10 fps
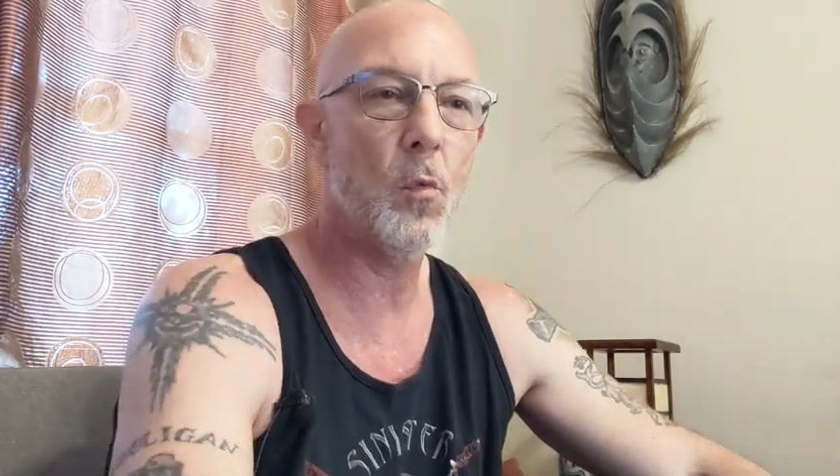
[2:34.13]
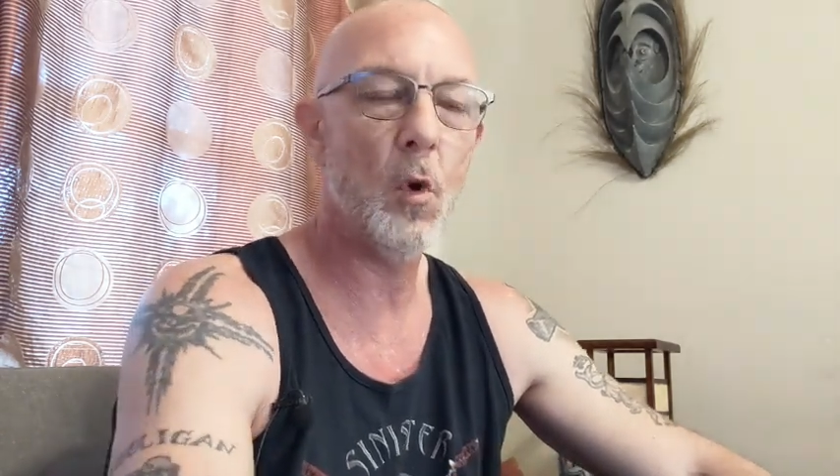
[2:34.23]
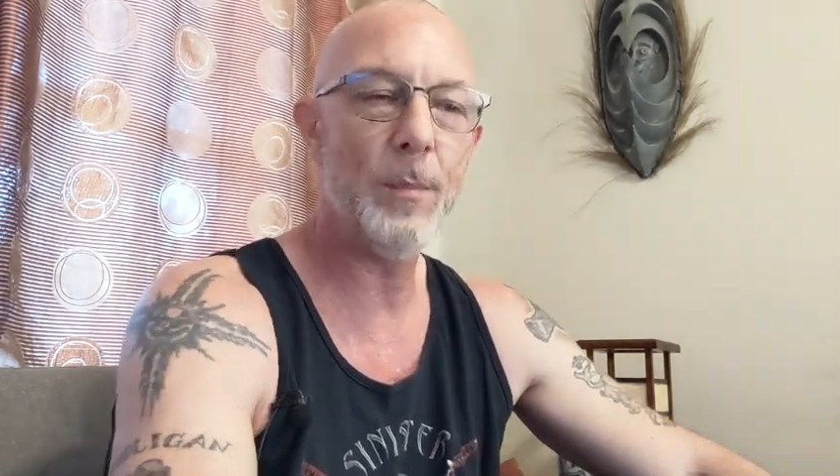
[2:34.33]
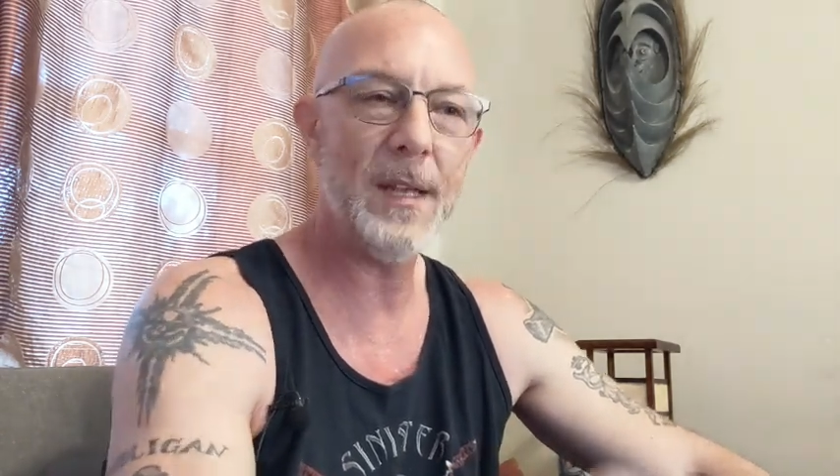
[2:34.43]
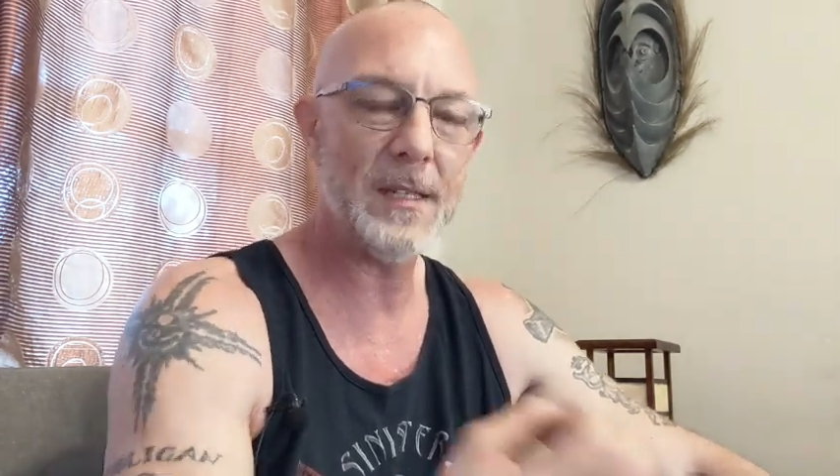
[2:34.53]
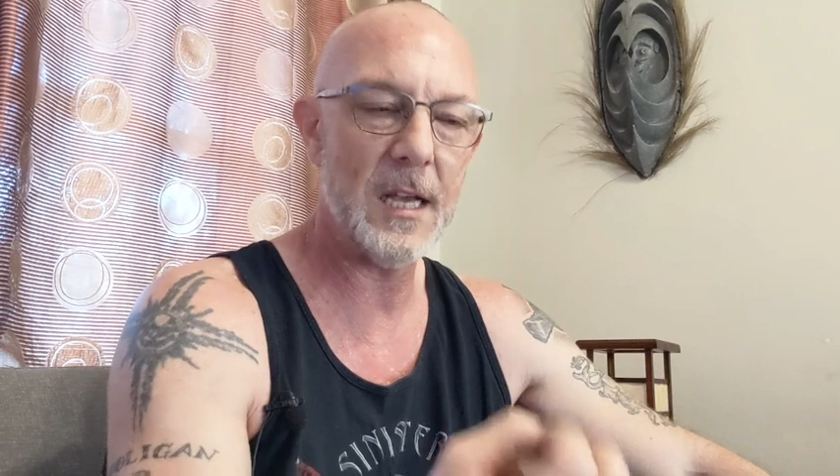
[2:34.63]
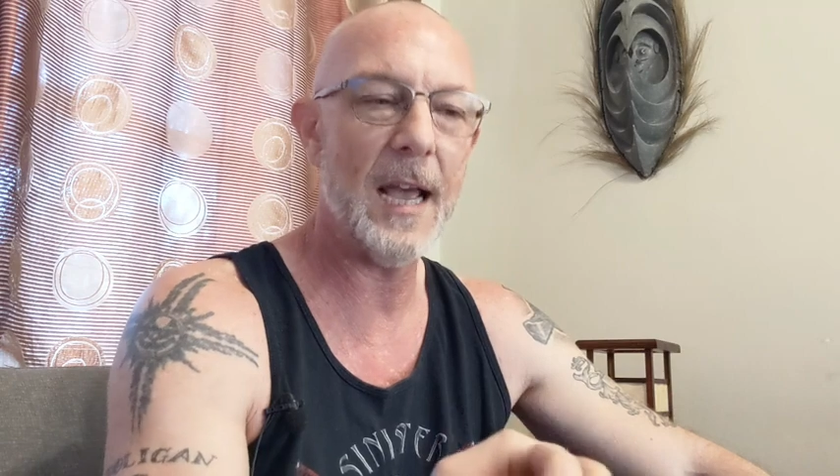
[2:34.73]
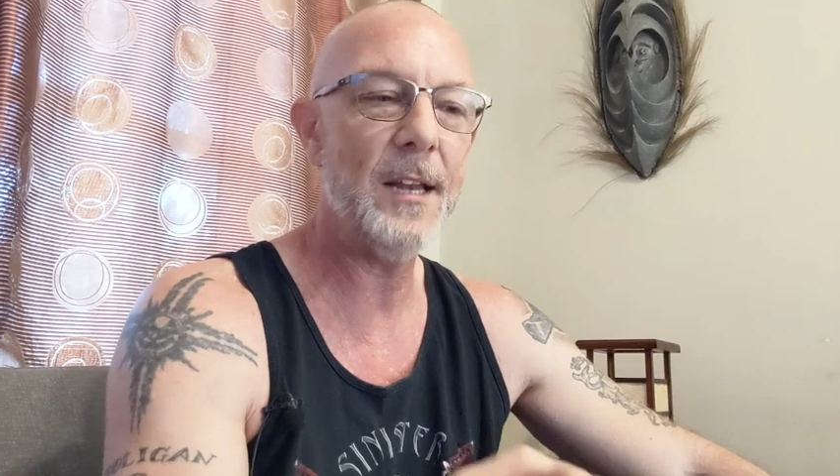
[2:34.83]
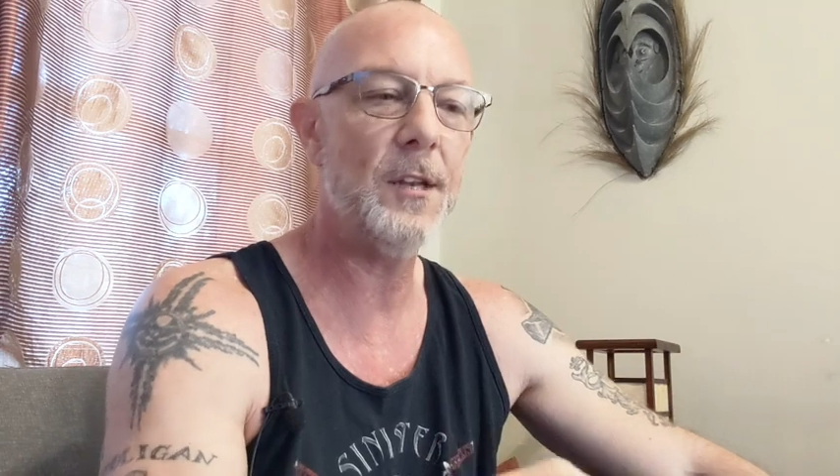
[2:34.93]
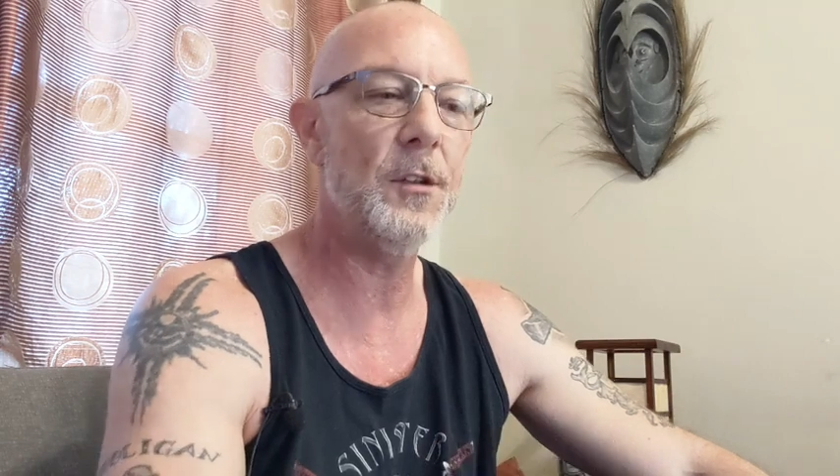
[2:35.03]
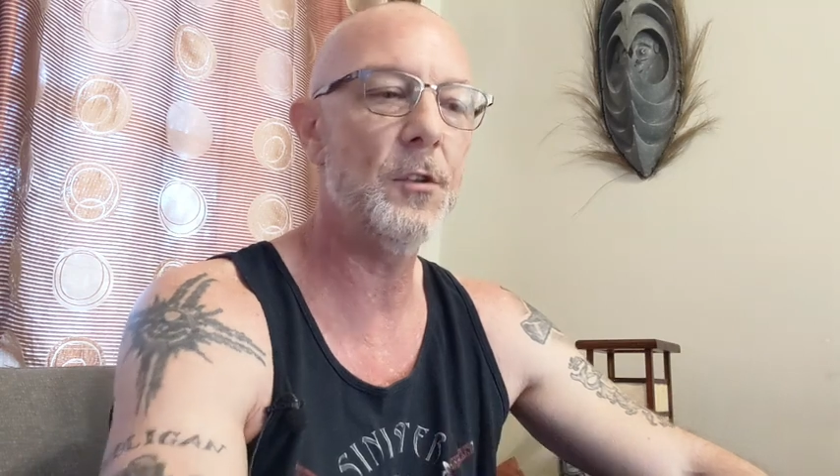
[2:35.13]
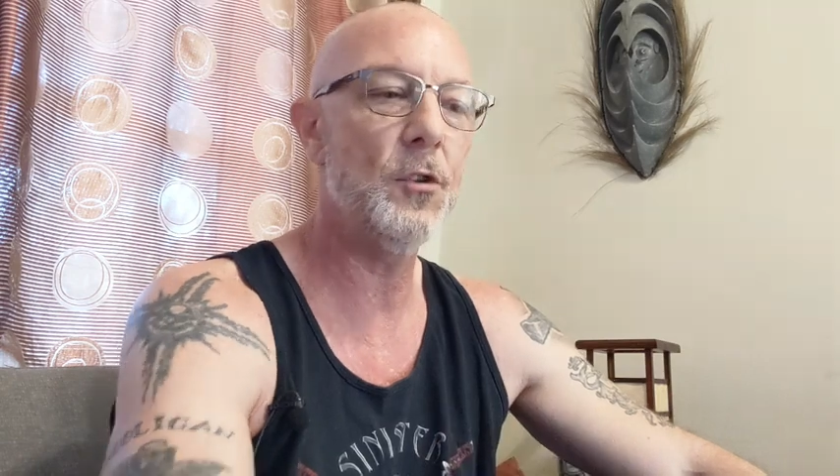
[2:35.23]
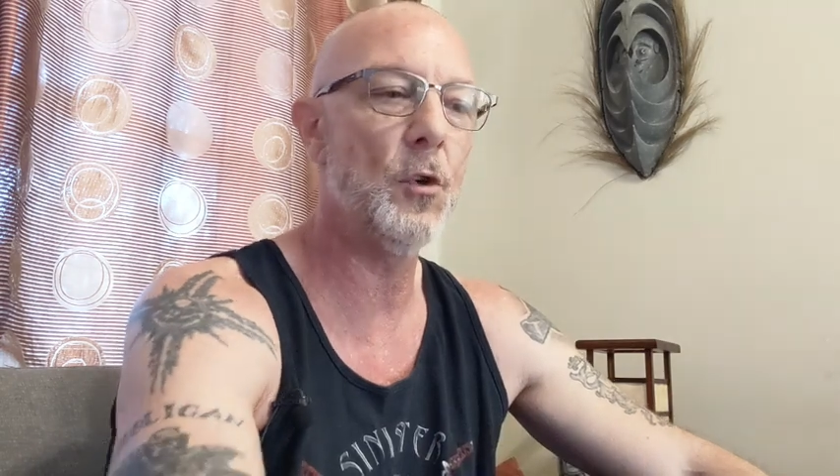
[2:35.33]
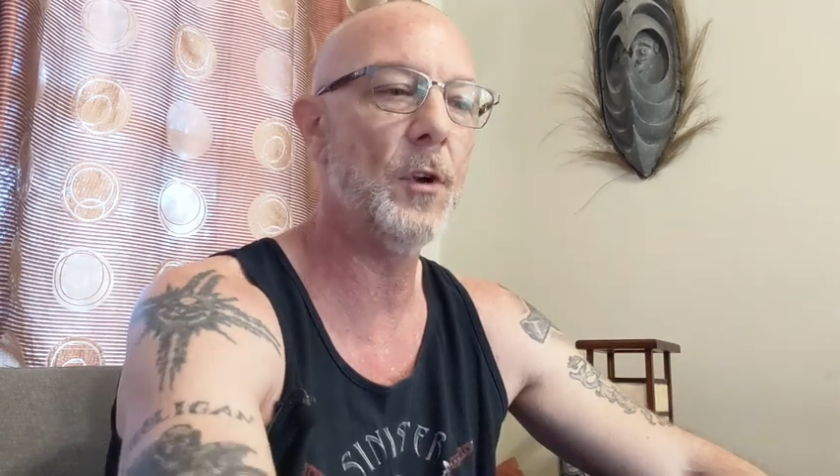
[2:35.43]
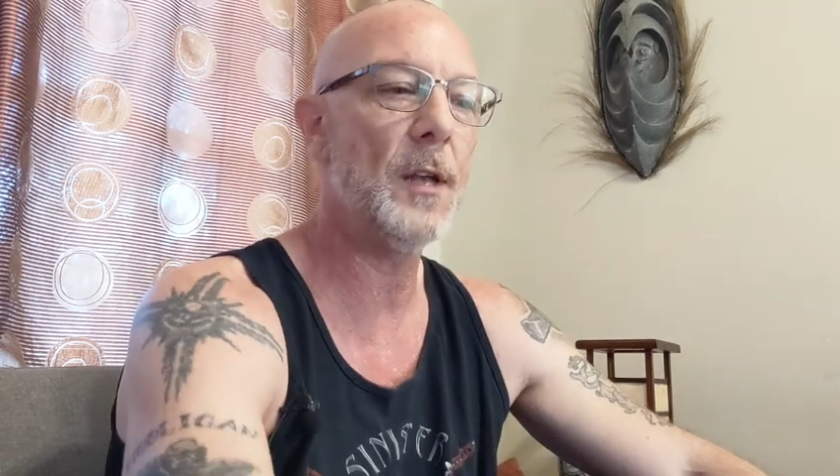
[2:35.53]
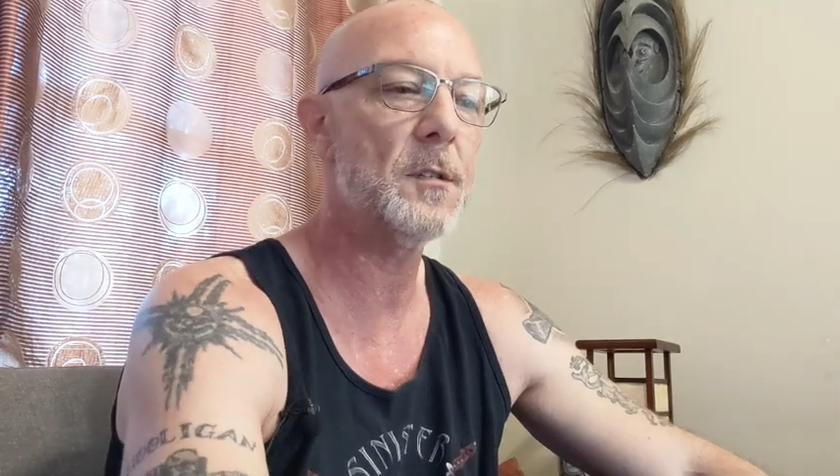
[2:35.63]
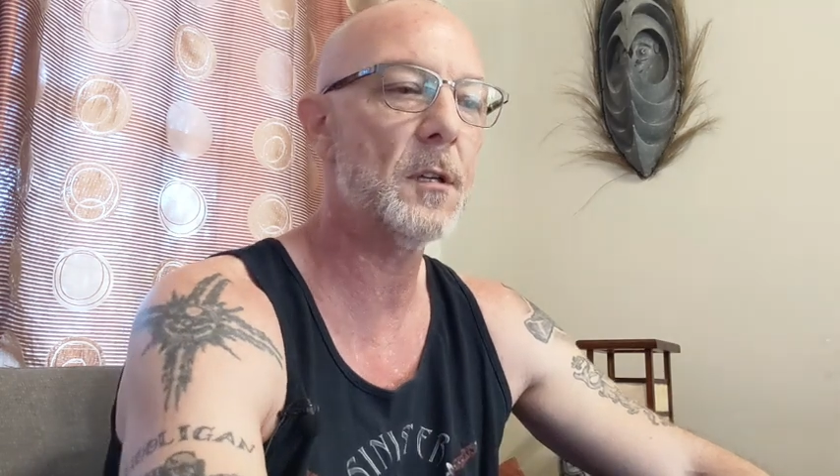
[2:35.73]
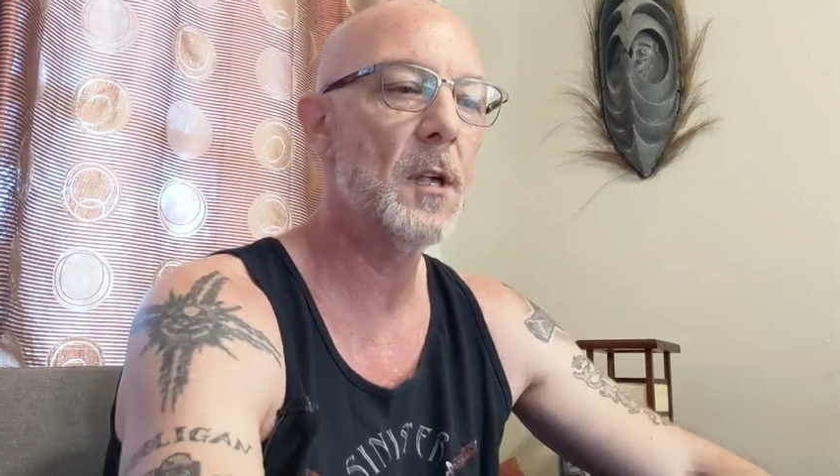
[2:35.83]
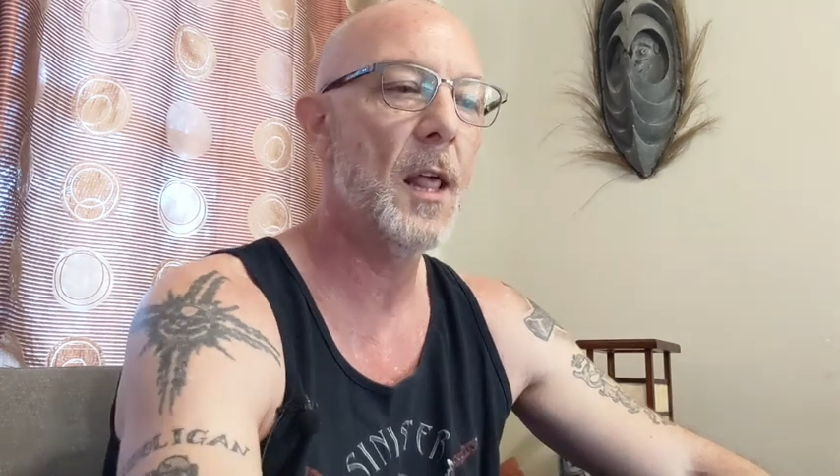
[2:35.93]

will be a tight unit.